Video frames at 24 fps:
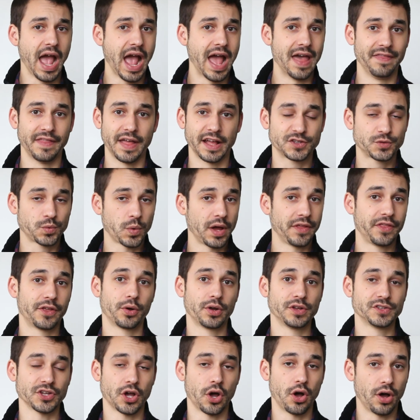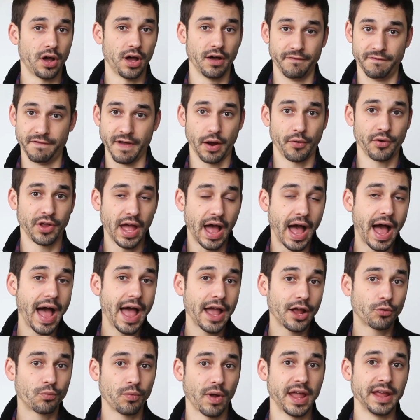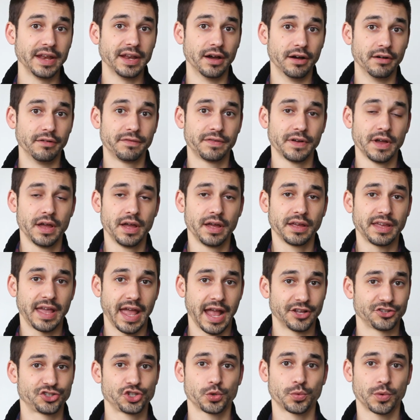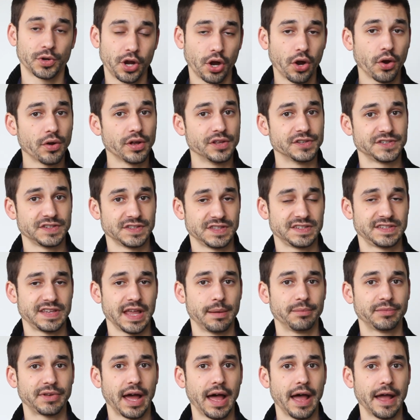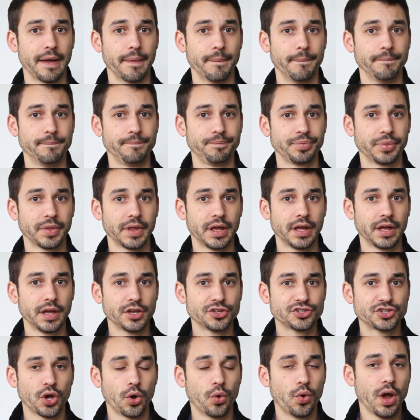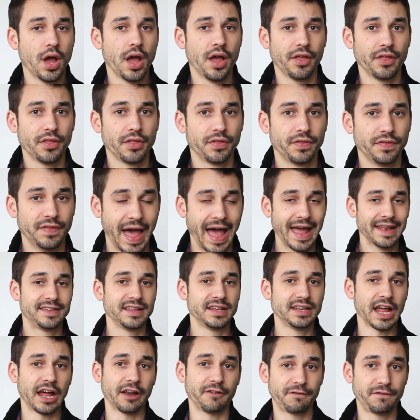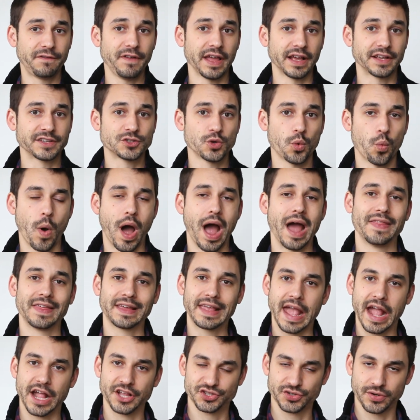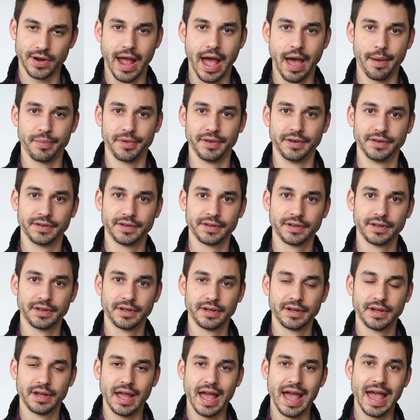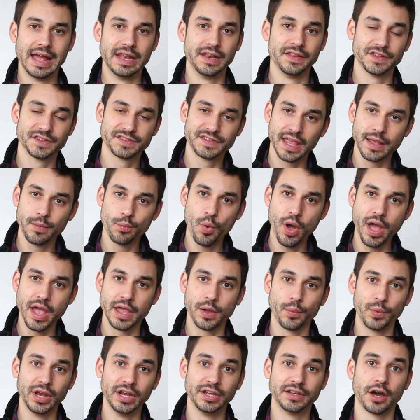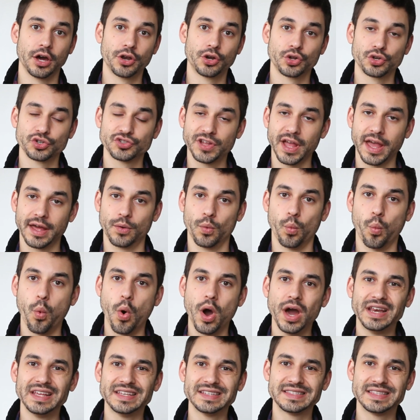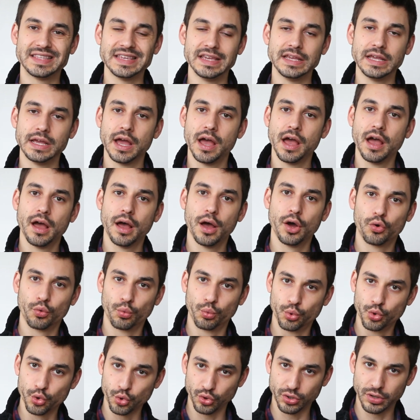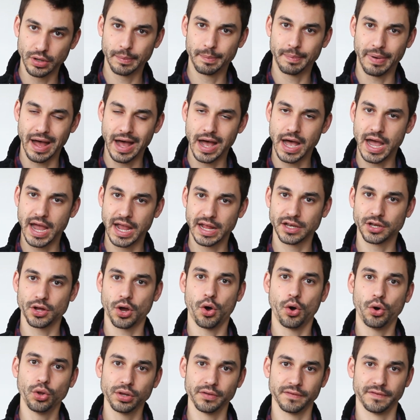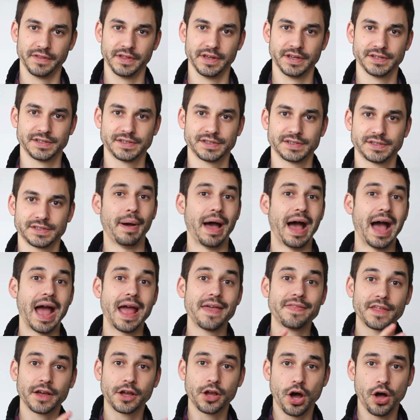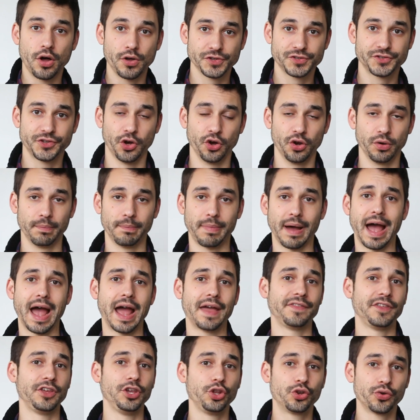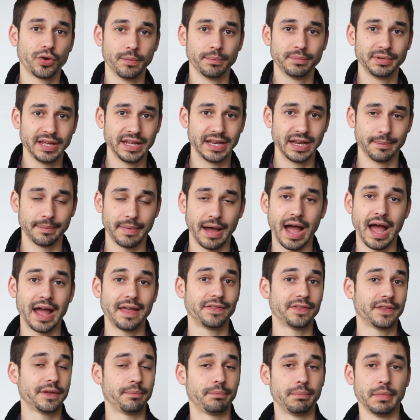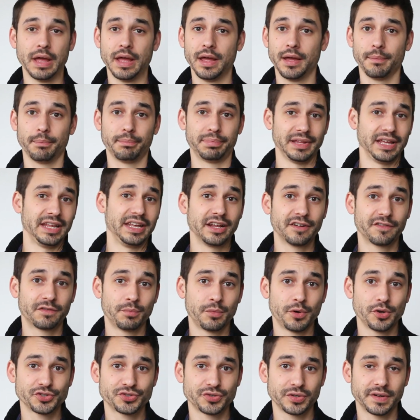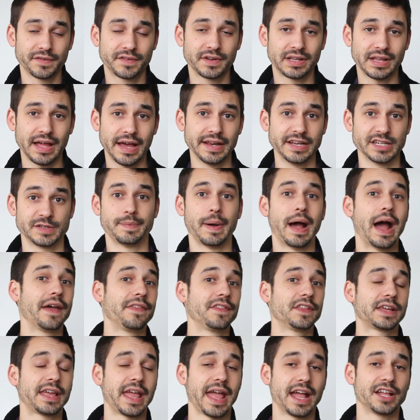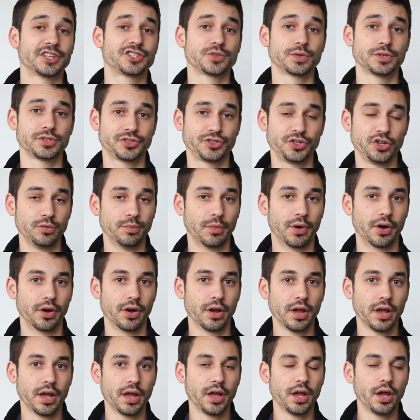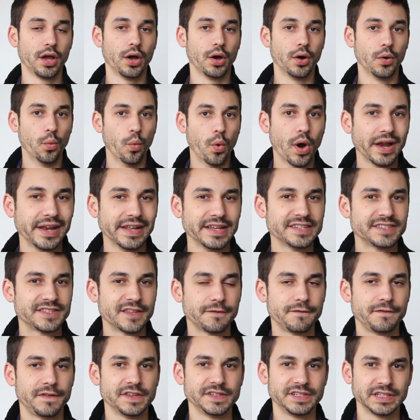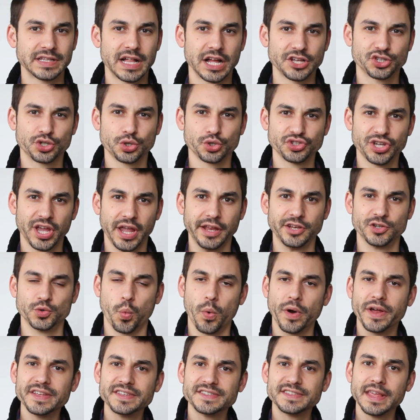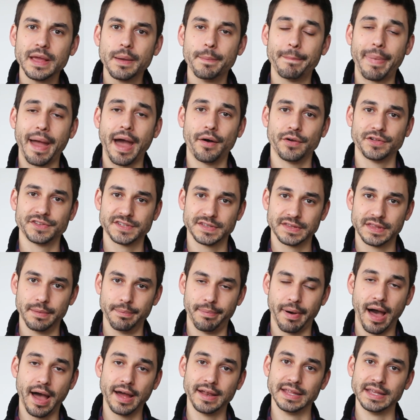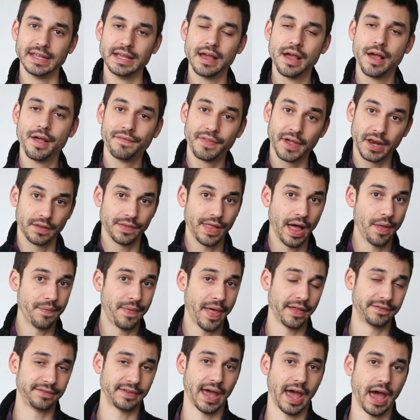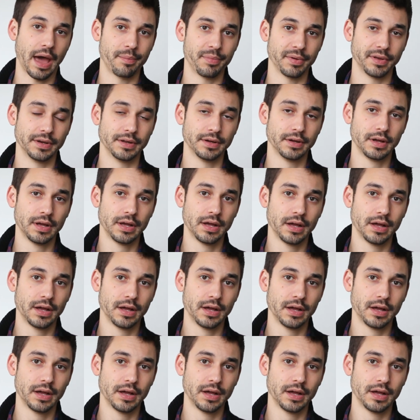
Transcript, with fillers: And that's why there is a very high rate of cancer recurrence at the same time. So that did not fix why the cancer happened. And in the same way, we need to understand what is the root behind all of this. Behind the gallstone, behind the uterine bleeding, behind the bleeding from ulcerative colitis, behind the cancerous tumor. What is the physiological change? What is the imbalance in the body that allowed that to happen?